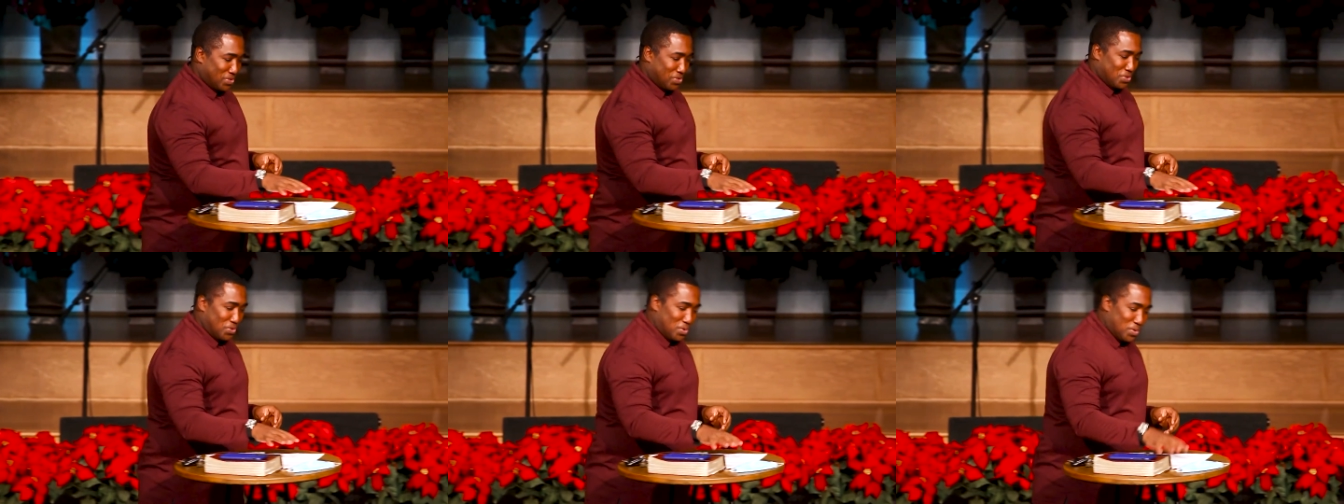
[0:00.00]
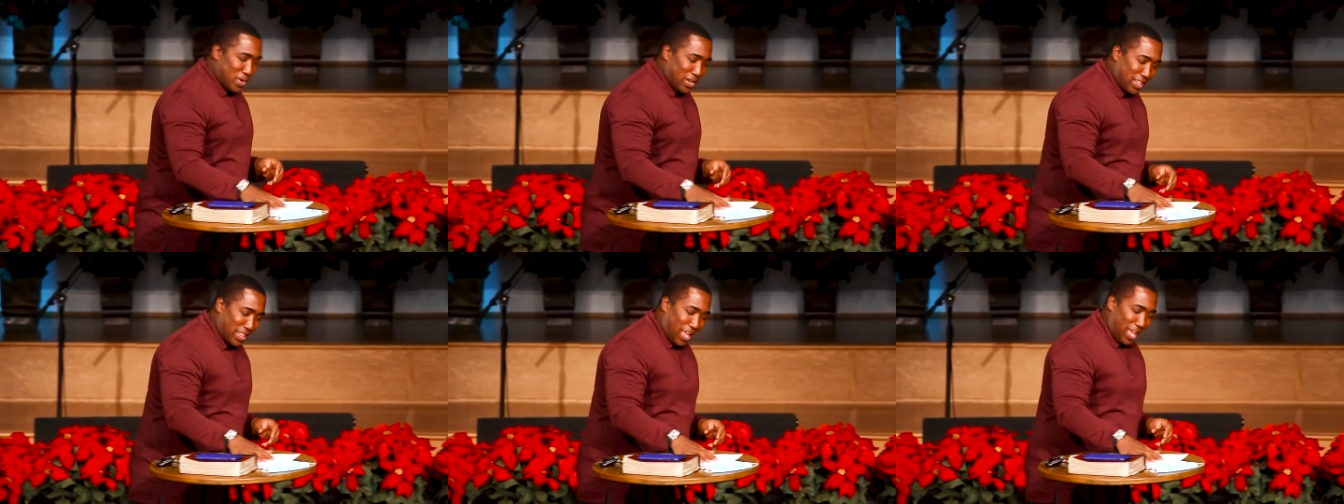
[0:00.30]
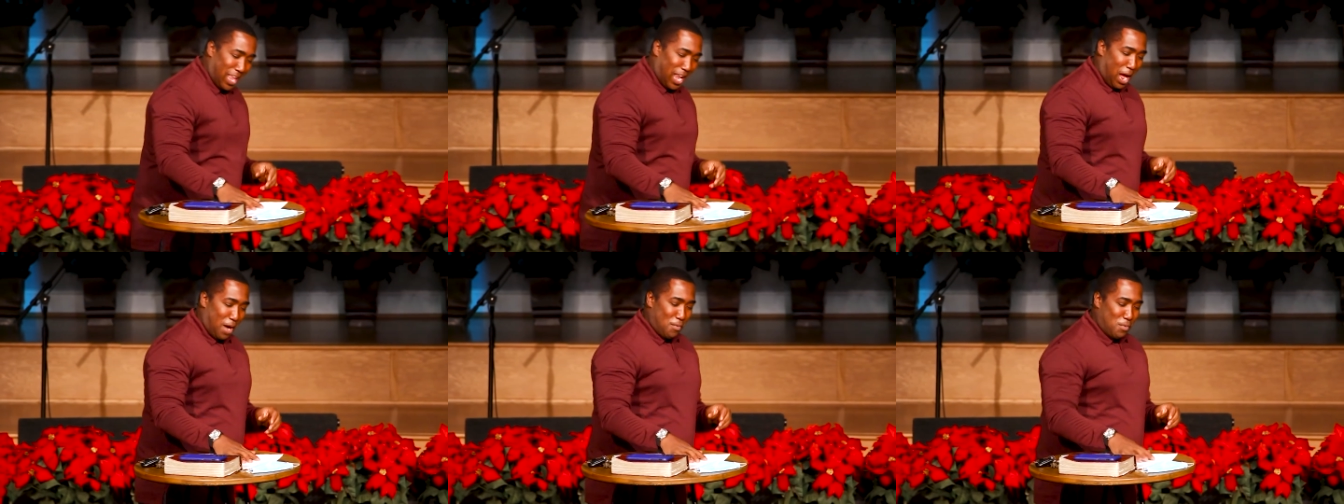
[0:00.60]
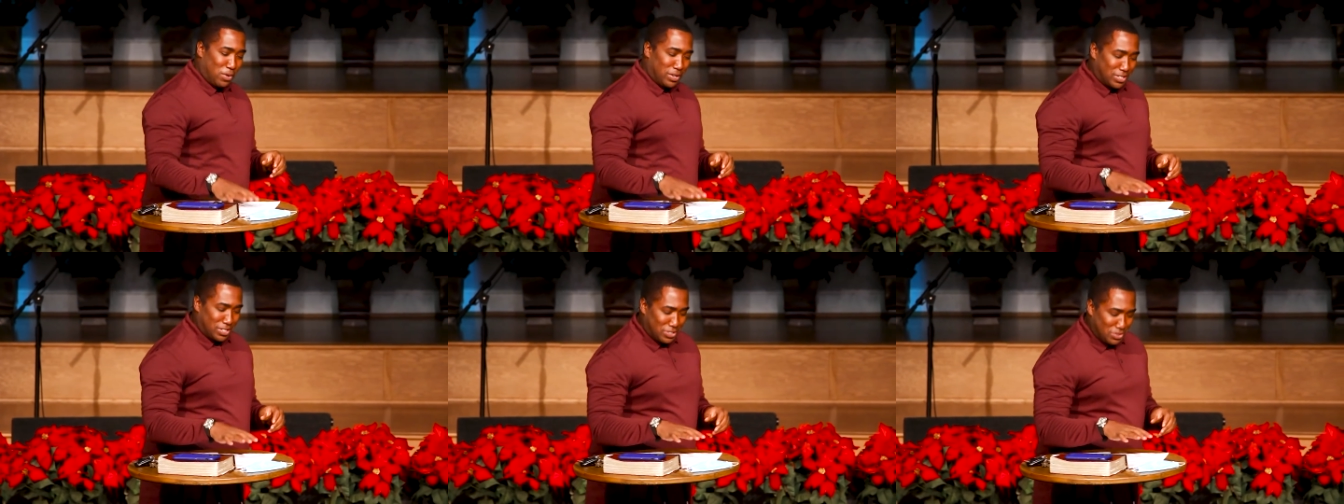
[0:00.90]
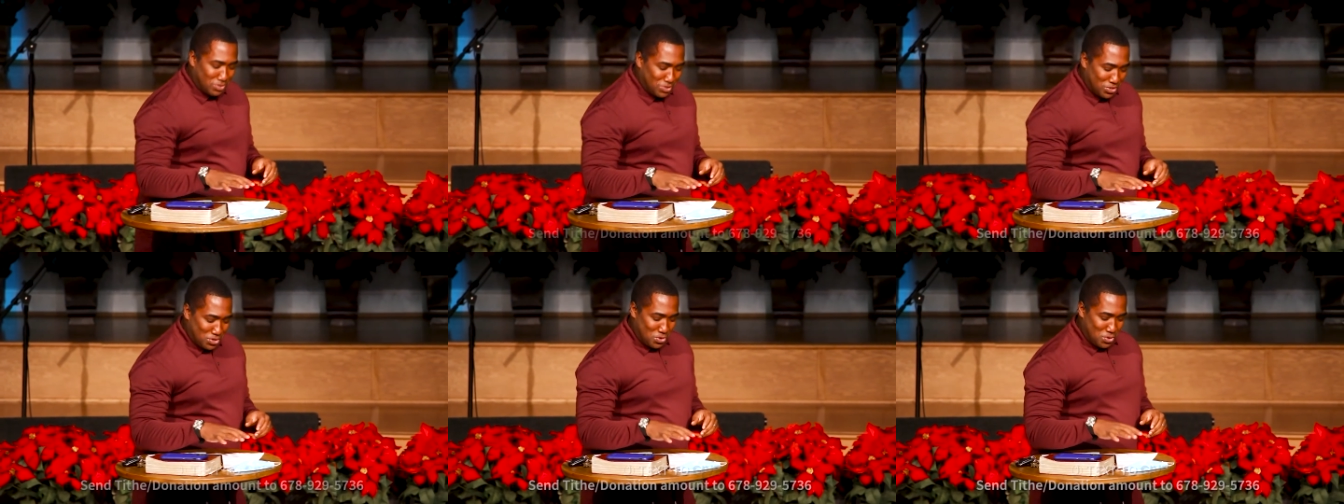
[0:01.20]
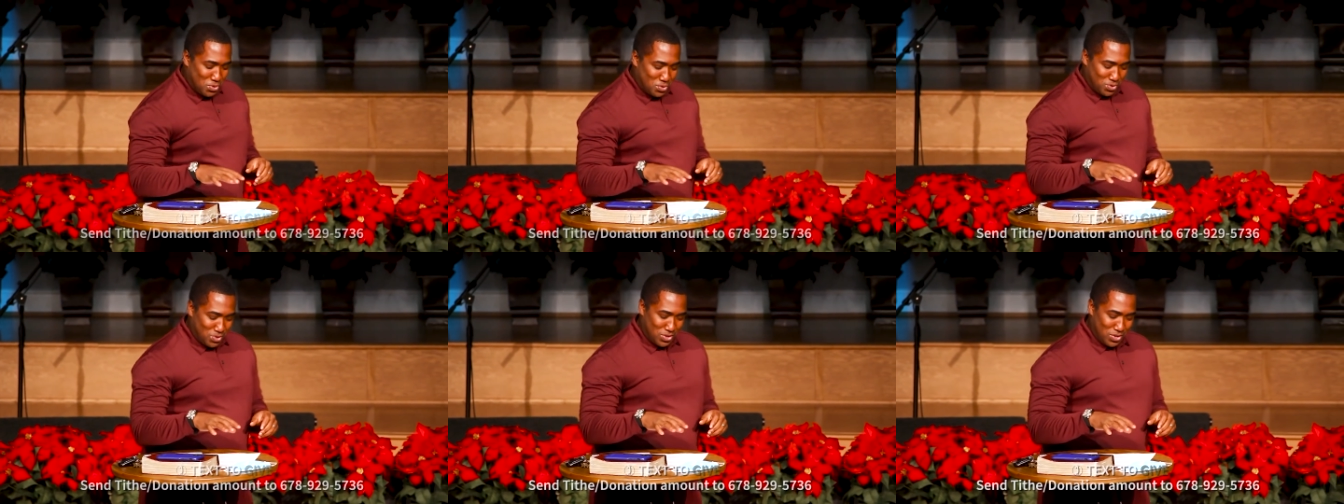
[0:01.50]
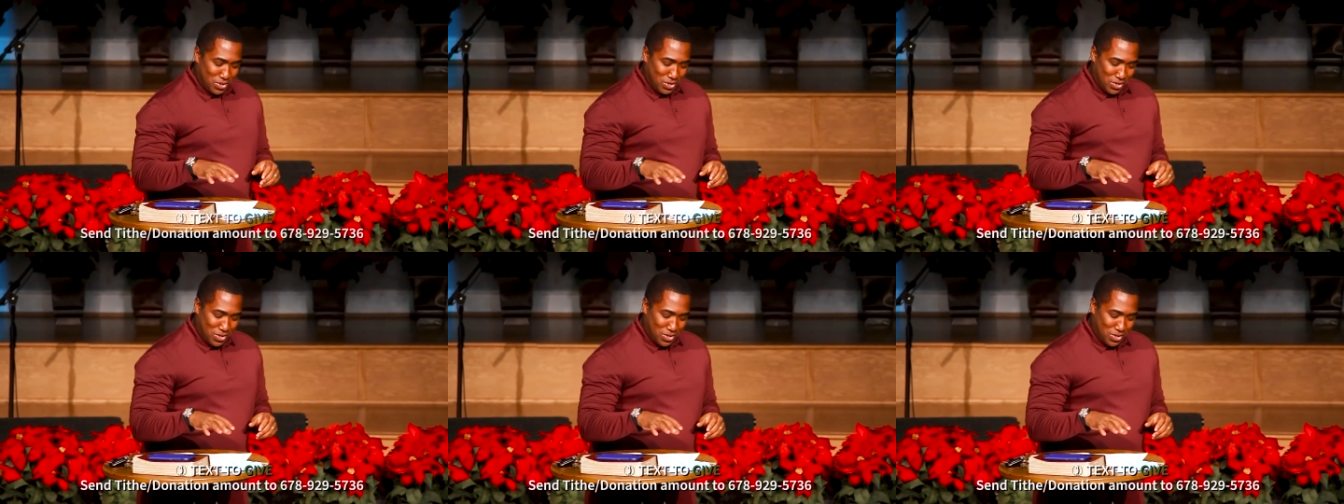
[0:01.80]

doing that, I want you to